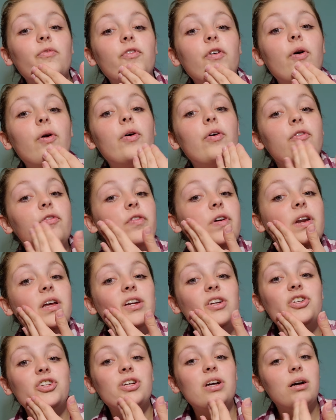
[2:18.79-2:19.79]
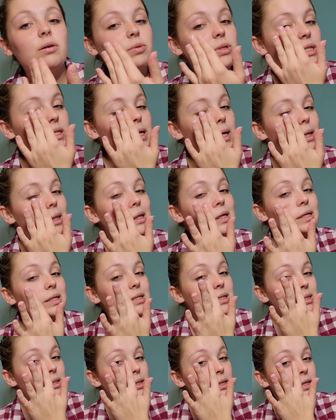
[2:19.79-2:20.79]
photo finish. I would say
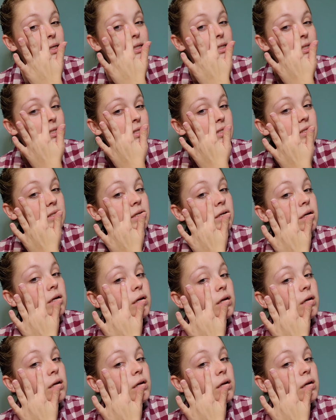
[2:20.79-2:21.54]
this is